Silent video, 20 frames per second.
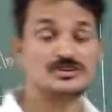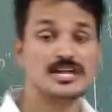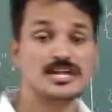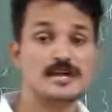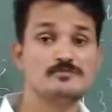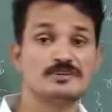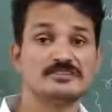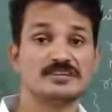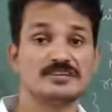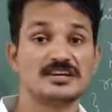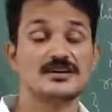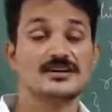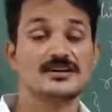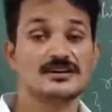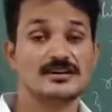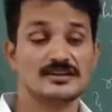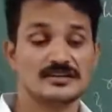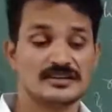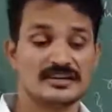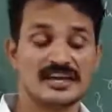Name of
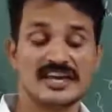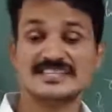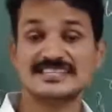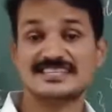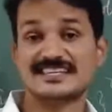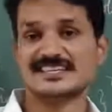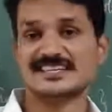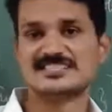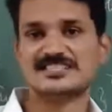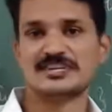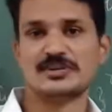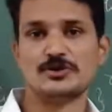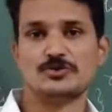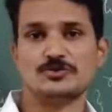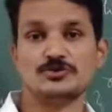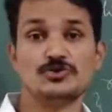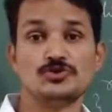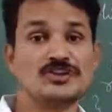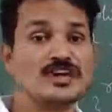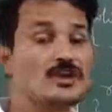case
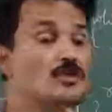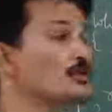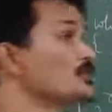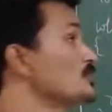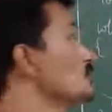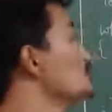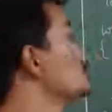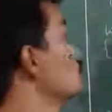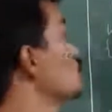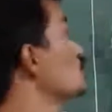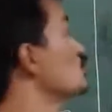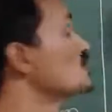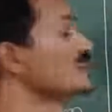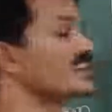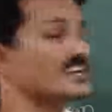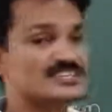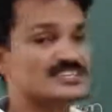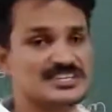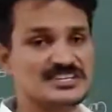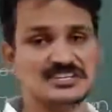sensitive. You cannot use
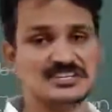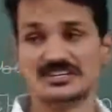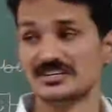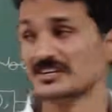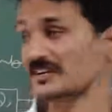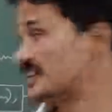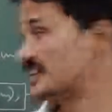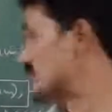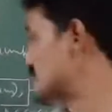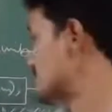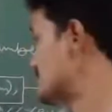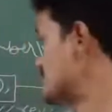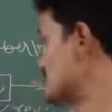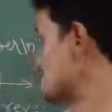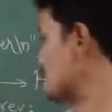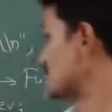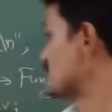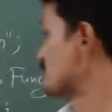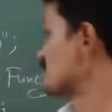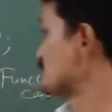lowercase here and
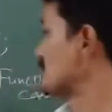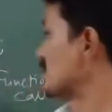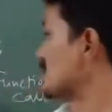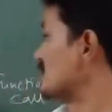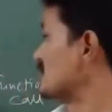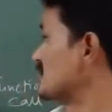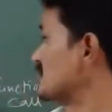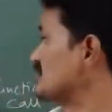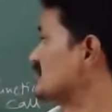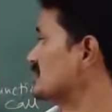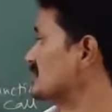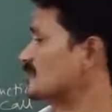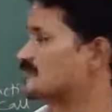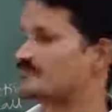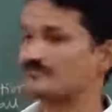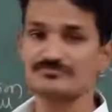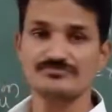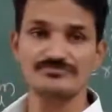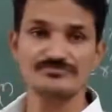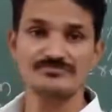here.
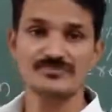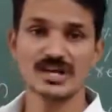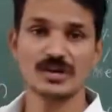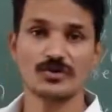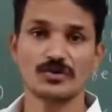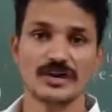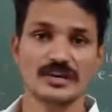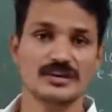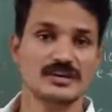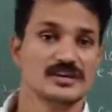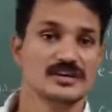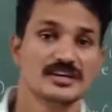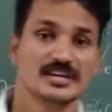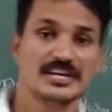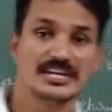Okay?